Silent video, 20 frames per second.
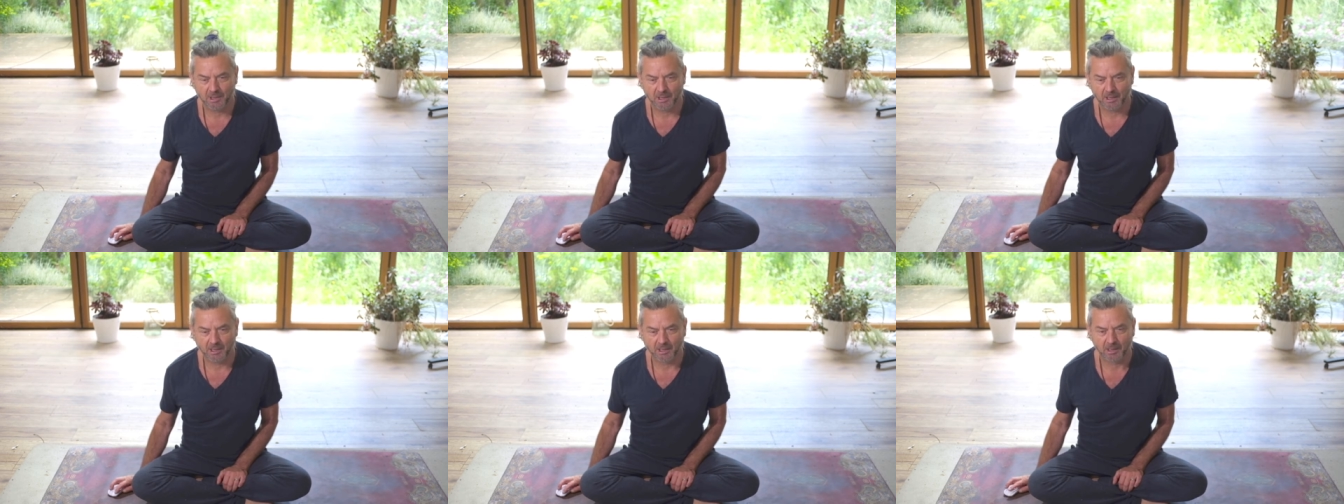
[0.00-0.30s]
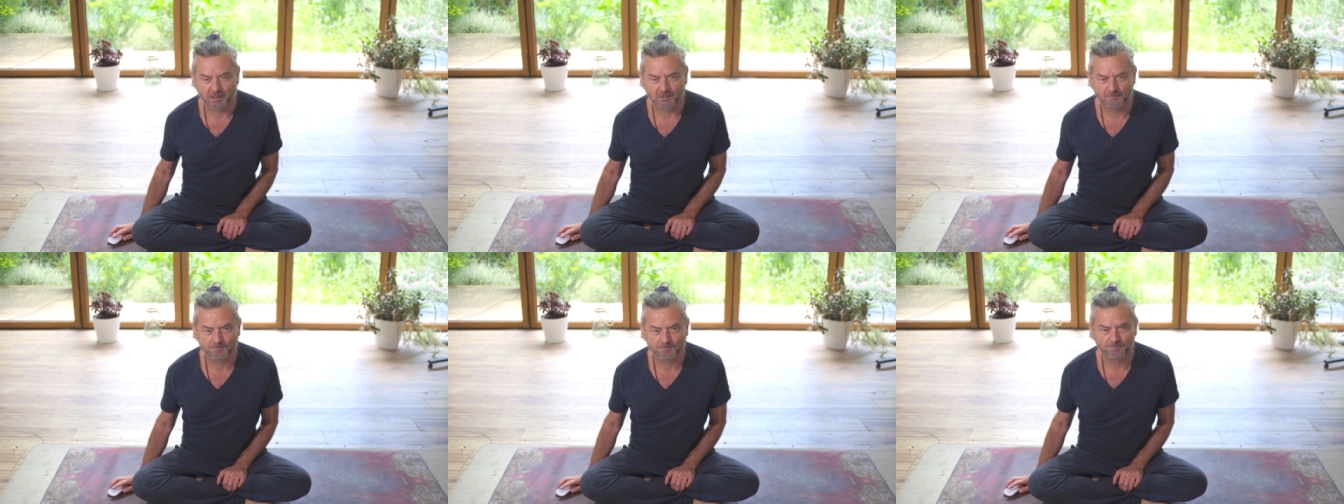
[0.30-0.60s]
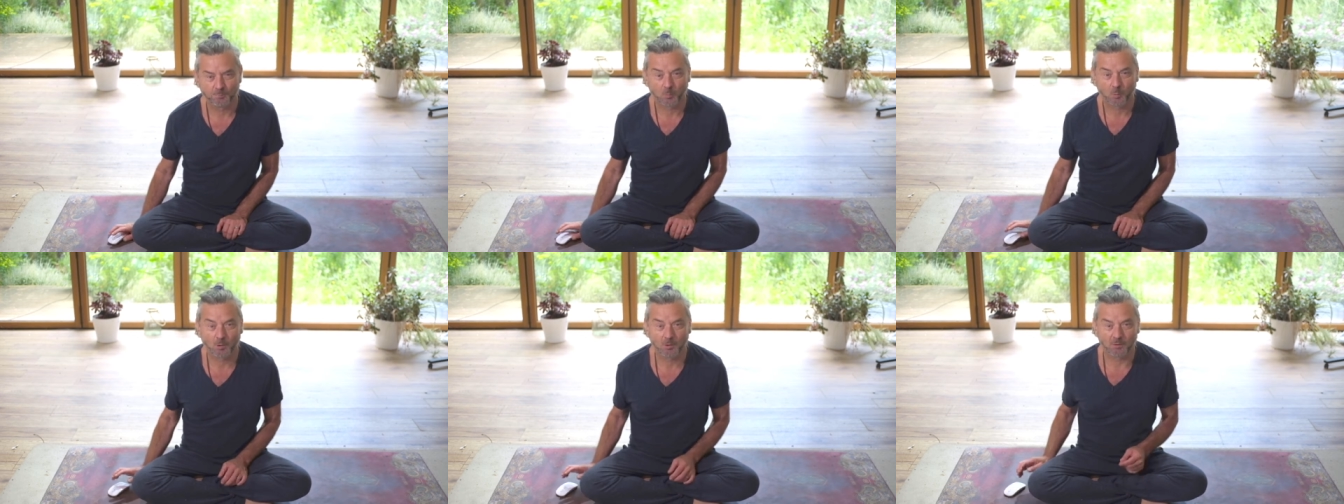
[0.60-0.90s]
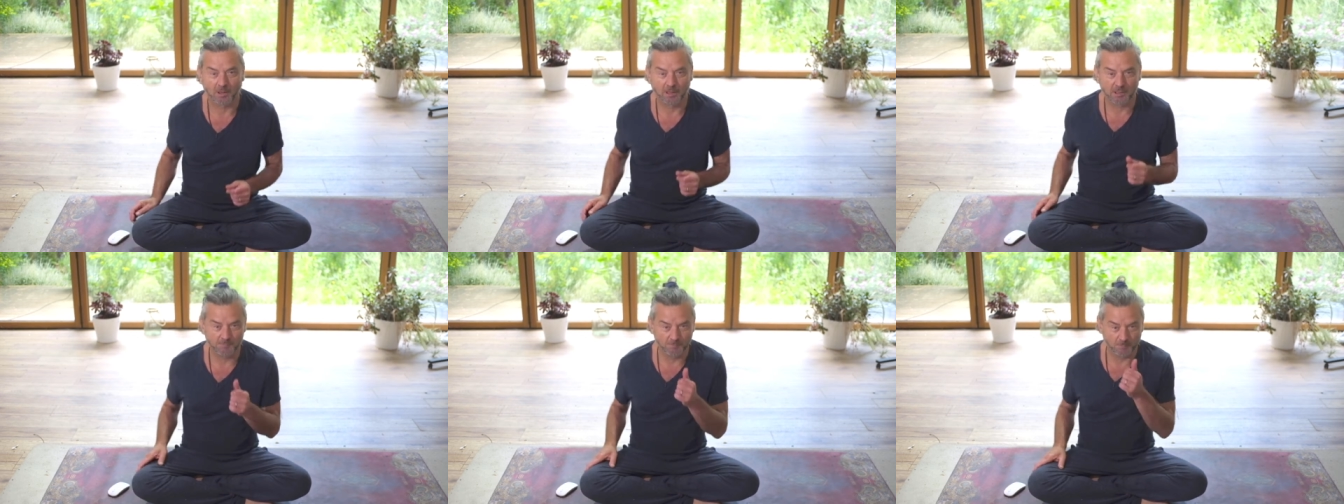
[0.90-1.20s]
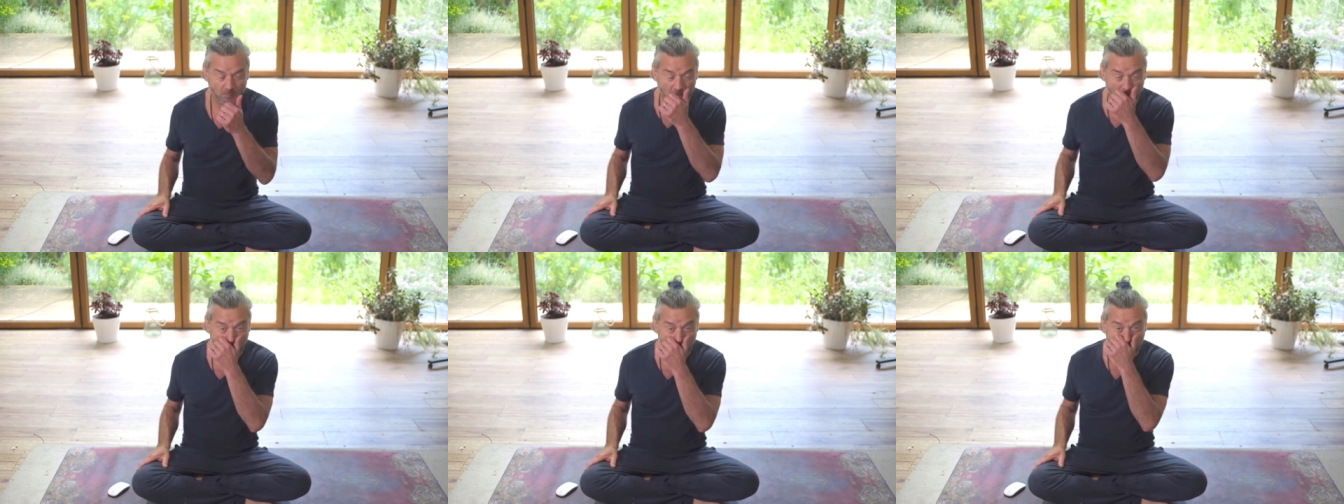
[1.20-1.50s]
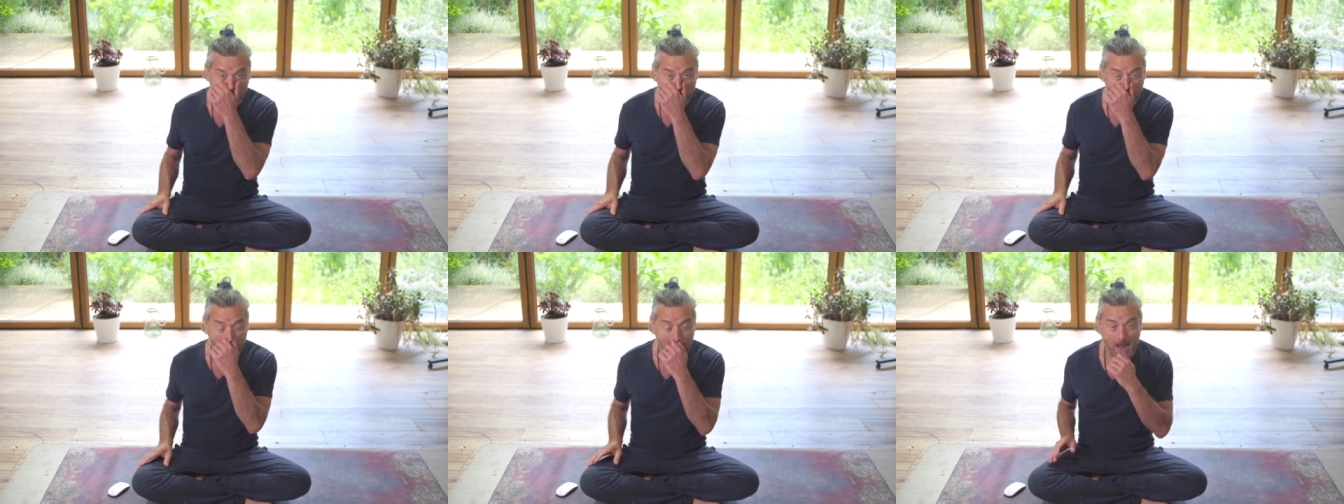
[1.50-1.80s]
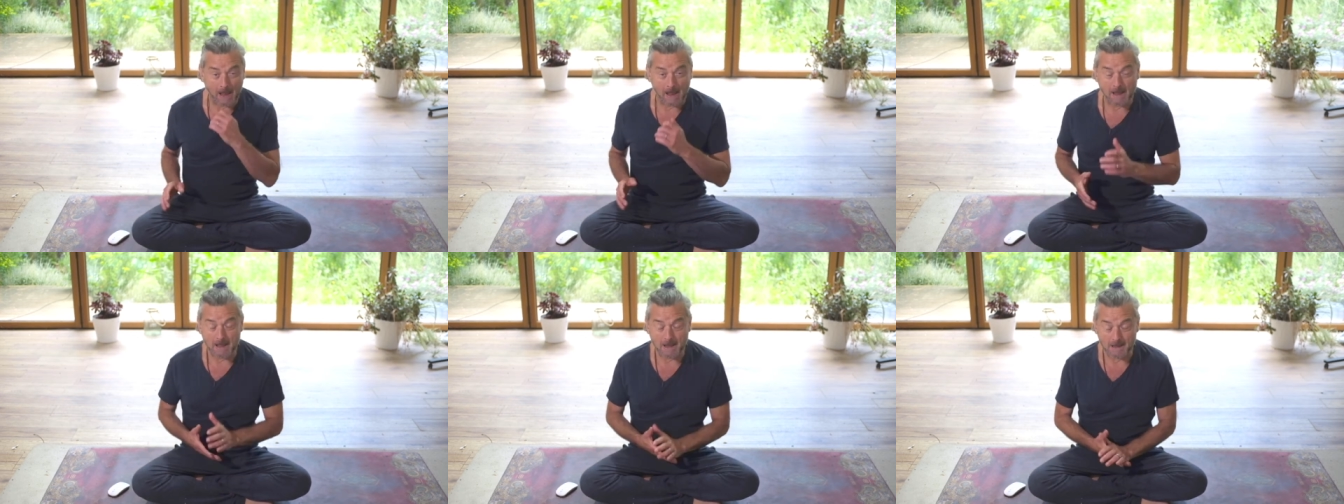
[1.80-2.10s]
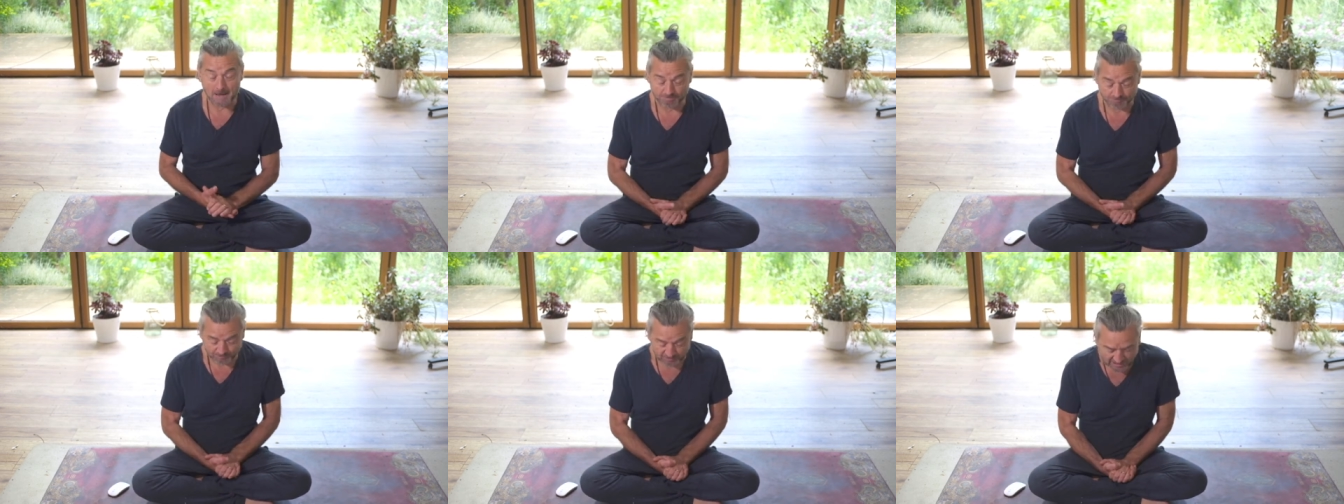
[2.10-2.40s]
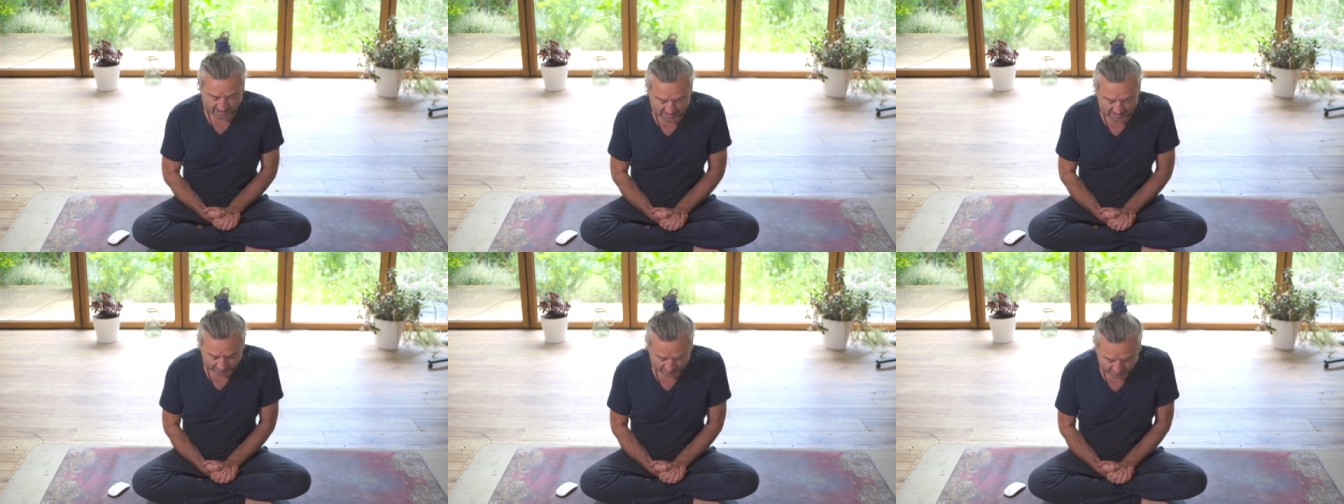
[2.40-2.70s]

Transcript: Okay, all right. Um,